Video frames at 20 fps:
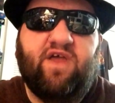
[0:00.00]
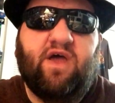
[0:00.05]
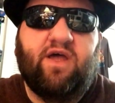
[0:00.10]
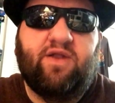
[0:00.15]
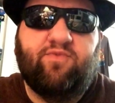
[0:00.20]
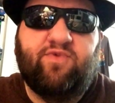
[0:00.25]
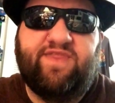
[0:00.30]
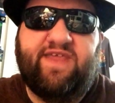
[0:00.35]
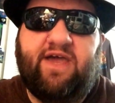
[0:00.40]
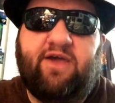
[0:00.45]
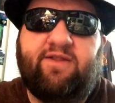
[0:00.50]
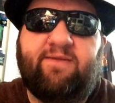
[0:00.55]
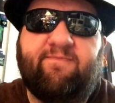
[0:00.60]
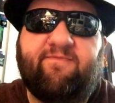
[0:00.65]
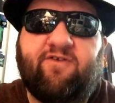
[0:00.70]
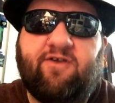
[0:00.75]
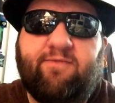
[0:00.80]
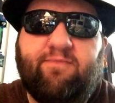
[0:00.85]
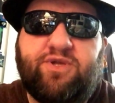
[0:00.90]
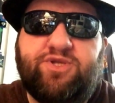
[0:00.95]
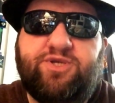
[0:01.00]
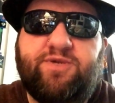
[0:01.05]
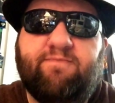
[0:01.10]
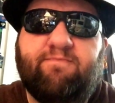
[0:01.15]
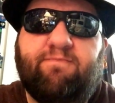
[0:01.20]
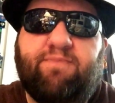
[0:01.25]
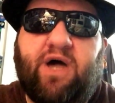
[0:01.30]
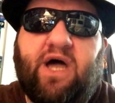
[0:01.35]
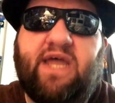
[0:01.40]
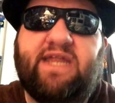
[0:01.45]
on without him, very much
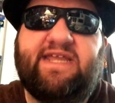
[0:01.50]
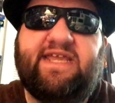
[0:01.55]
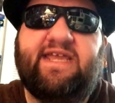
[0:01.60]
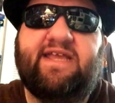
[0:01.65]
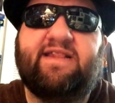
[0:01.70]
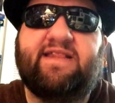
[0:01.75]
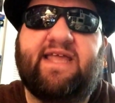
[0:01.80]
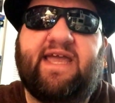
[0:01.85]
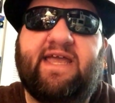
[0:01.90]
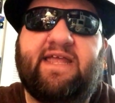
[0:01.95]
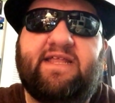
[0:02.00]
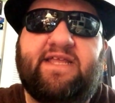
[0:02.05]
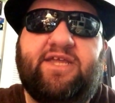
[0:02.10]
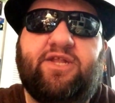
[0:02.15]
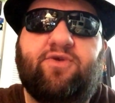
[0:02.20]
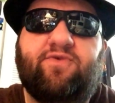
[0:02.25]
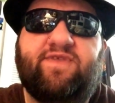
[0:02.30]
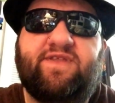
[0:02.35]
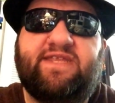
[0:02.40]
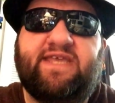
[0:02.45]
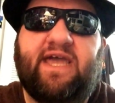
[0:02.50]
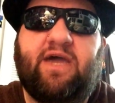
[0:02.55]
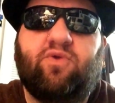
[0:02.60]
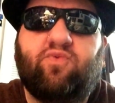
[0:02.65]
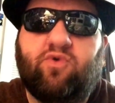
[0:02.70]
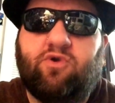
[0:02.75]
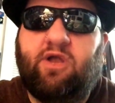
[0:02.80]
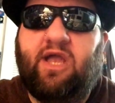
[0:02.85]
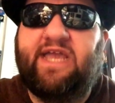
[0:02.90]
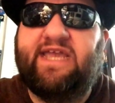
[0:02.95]
embodying that, you know, the
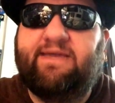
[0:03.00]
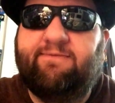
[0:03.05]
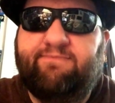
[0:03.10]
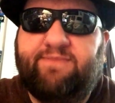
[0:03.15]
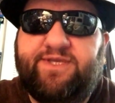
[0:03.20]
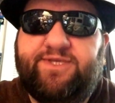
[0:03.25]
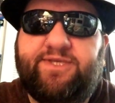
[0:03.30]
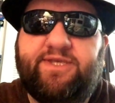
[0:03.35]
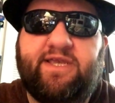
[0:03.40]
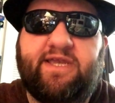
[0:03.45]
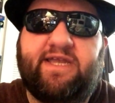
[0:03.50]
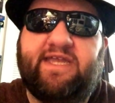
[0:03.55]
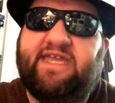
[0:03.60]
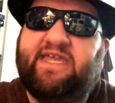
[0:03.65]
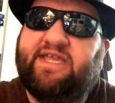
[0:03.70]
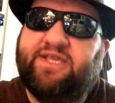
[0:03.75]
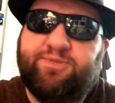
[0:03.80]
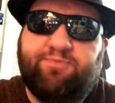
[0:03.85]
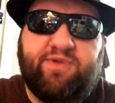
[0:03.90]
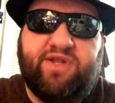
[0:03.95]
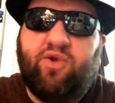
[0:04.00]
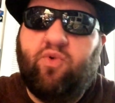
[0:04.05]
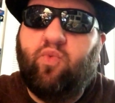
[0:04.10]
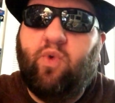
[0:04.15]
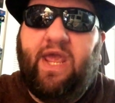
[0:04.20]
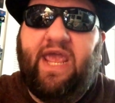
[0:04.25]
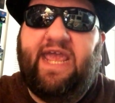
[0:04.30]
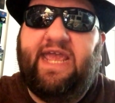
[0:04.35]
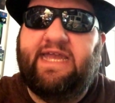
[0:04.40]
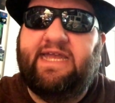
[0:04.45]
town where I am missing. He has been
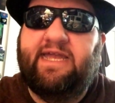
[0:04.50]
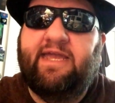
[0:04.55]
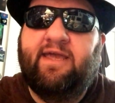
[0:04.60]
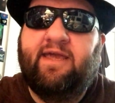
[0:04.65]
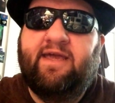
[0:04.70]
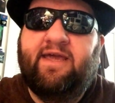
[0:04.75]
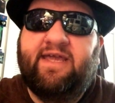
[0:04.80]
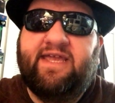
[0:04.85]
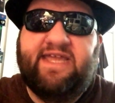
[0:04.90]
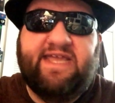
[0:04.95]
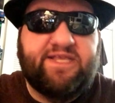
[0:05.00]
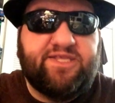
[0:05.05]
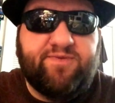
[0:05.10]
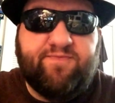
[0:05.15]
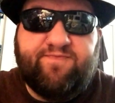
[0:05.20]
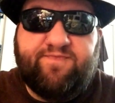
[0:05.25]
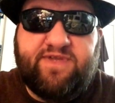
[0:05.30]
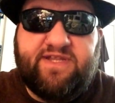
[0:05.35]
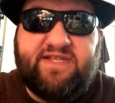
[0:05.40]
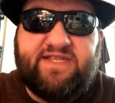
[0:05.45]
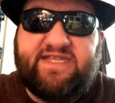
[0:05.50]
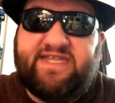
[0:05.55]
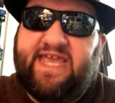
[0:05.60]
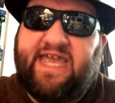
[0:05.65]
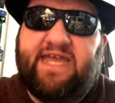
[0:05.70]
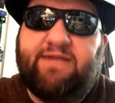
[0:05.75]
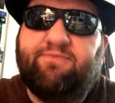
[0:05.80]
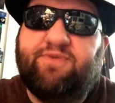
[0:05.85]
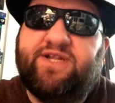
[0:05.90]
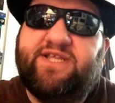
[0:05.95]
away. He hasn't been
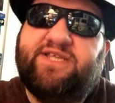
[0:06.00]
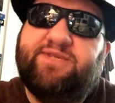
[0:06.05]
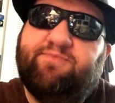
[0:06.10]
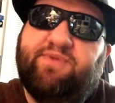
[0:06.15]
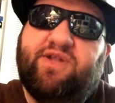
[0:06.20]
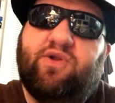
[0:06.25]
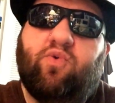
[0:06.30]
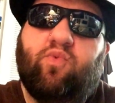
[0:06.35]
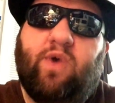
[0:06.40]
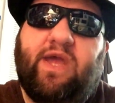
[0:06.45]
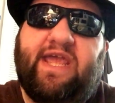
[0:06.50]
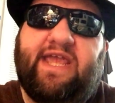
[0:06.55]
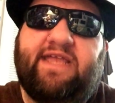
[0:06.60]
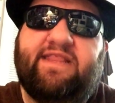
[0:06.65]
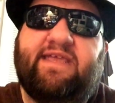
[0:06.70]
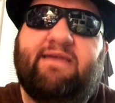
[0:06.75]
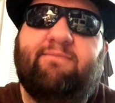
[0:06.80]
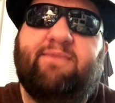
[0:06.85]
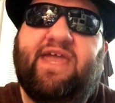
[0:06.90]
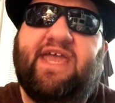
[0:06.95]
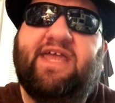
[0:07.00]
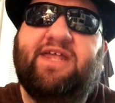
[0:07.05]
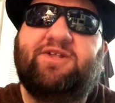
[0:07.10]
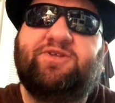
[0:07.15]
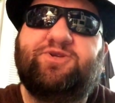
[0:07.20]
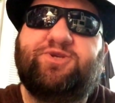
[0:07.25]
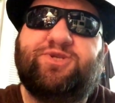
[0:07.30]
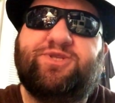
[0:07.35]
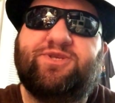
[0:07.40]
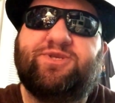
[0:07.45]
dead, but he's been away. They
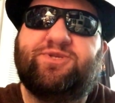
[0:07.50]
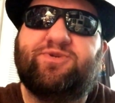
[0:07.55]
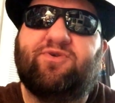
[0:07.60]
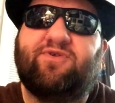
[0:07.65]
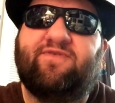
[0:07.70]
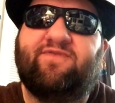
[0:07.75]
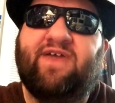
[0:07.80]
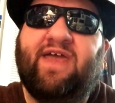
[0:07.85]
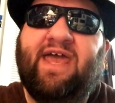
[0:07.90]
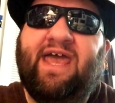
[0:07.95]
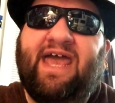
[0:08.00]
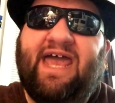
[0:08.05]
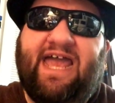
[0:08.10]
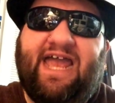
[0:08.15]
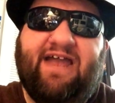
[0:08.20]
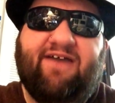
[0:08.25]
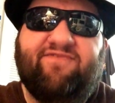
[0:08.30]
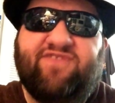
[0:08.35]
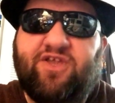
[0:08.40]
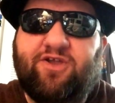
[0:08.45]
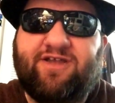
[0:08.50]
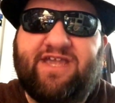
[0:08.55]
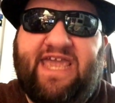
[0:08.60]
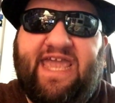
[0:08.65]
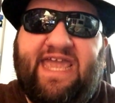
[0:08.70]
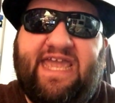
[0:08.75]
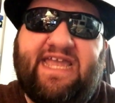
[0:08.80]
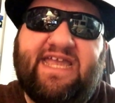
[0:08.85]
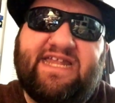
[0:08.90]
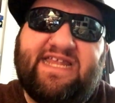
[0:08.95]
managed to sort of have their
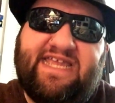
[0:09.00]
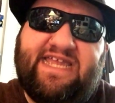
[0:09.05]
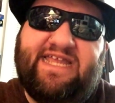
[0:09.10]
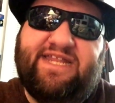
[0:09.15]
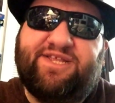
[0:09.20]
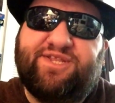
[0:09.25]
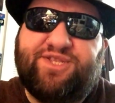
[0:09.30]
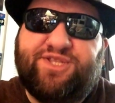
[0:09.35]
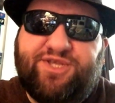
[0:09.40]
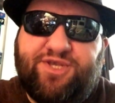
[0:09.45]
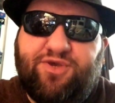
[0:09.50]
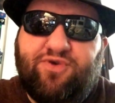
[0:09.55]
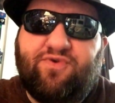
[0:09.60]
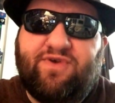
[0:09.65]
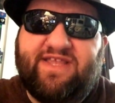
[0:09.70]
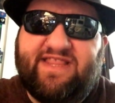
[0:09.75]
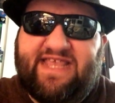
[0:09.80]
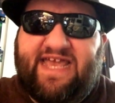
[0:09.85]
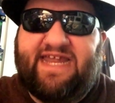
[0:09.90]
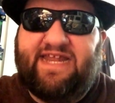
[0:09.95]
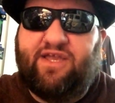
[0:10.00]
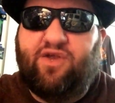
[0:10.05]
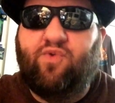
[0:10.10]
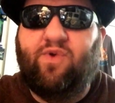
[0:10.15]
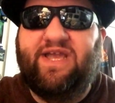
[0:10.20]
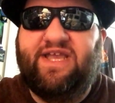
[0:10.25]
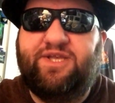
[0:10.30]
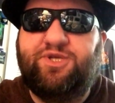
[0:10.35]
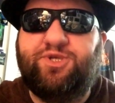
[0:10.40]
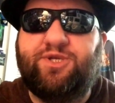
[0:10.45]
cake and eat it too in that
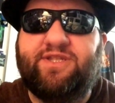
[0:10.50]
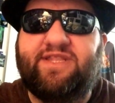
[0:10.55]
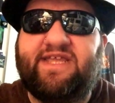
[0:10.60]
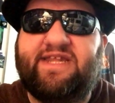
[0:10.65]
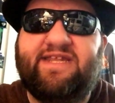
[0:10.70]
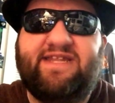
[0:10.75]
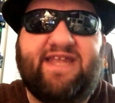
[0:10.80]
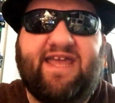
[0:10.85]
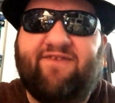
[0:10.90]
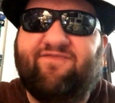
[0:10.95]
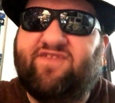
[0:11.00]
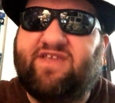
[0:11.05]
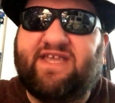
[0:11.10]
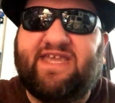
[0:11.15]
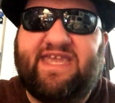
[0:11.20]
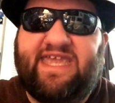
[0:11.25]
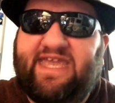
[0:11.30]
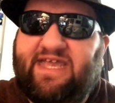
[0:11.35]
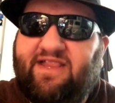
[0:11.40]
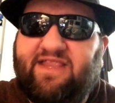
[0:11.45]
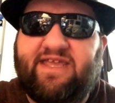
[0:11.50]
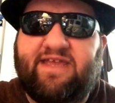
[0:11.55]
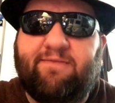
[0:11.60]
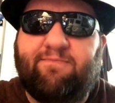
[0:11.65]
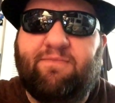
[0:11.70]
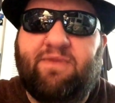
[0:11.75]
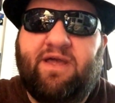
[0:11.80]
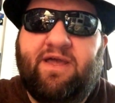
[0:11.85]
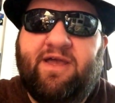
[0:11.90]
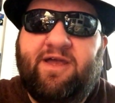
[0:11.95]
equation. They didn't have to kill
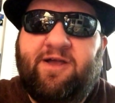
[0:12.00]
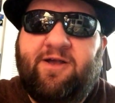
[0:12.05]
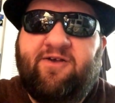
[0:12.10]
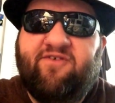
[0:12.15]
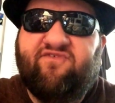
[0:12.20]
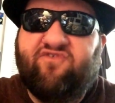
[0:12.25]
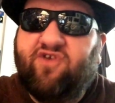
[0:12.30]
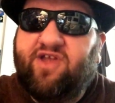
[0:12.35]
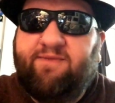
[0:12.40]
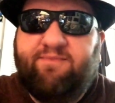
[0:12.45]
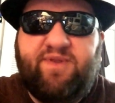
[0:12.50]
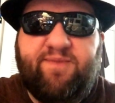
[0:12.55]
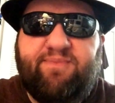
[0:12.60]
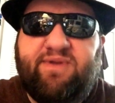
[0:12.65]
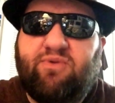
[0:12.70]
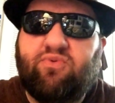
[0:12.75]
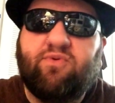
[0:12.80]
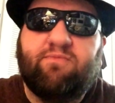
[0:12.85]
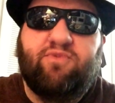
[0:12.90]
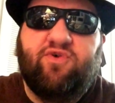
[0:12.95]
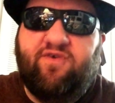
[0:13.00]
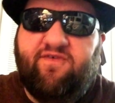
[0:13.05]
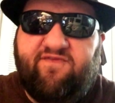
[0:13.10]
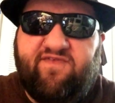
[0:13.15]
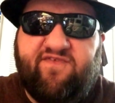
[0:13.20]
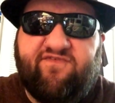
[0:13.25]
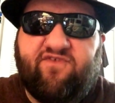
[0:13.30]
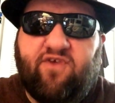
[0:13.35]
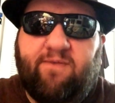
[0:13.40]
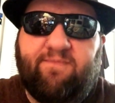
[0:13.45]
him for him to be
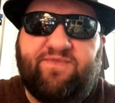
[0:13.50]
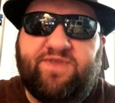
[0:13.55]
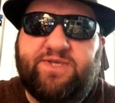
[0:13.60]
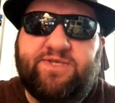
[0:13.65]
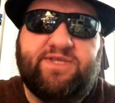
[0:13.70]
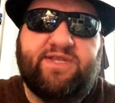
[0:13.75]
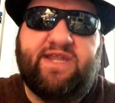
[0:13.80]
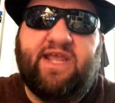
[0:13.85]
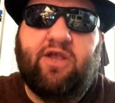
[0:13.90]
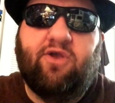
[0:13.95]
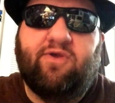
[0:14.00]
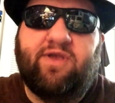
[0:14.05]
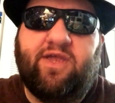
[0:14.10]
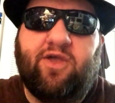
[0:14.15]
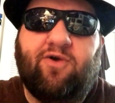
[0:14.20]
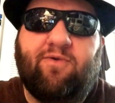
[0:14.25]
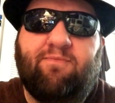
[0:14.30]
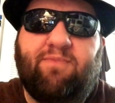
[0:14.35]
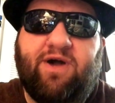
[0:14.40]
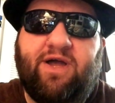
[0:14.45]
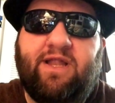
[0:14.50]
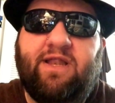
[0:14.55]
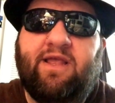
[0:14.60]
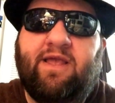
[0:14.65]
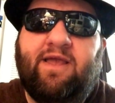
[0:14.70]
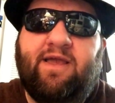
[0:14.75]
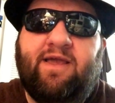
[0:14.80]
removed from the scenario, but